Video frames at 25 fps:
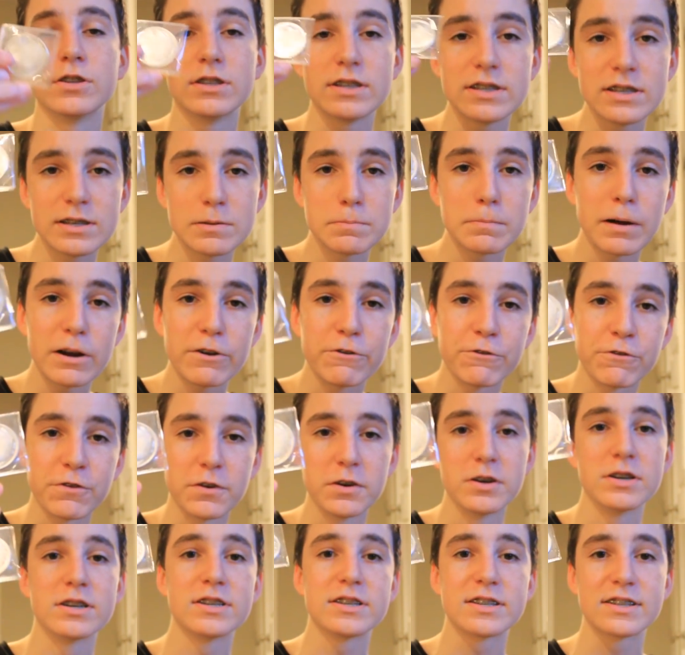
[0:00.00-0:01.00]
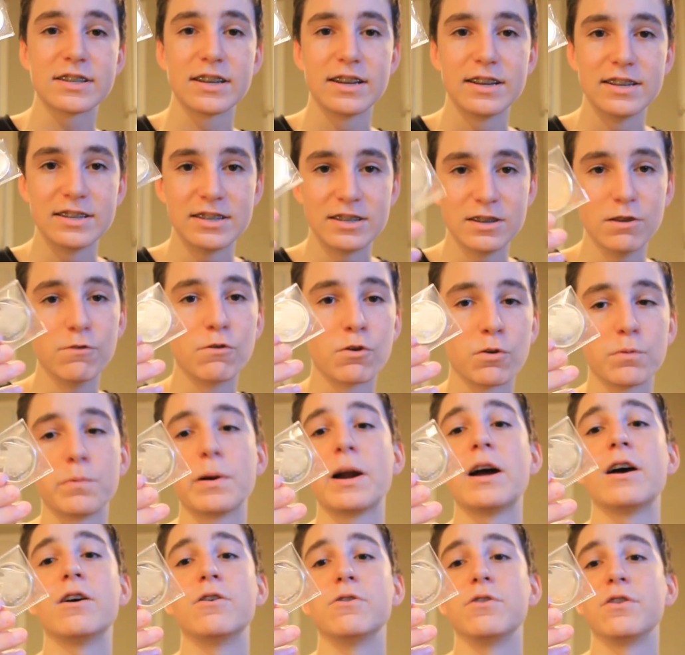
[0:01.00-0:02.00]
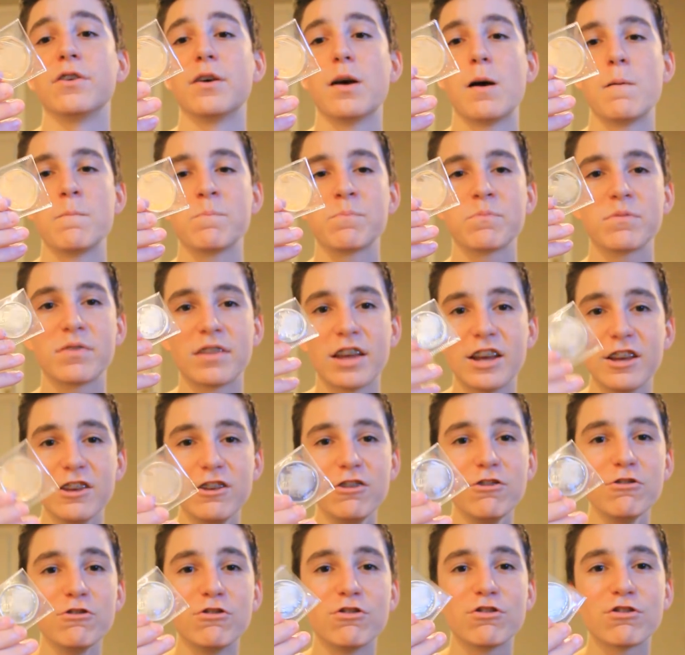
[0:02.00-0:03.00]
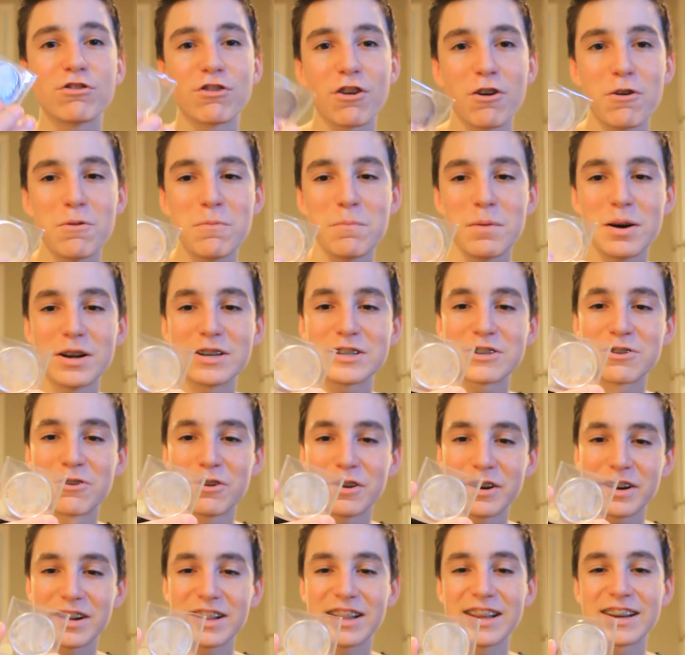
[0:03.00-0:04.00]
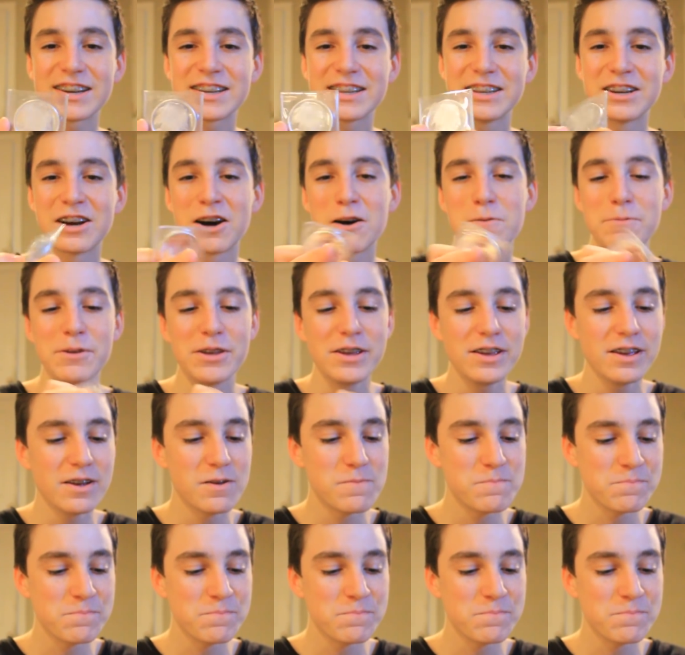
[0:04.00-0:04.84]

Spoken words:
This is my first silver round. Thank you so much, Coin Collecting Hobby.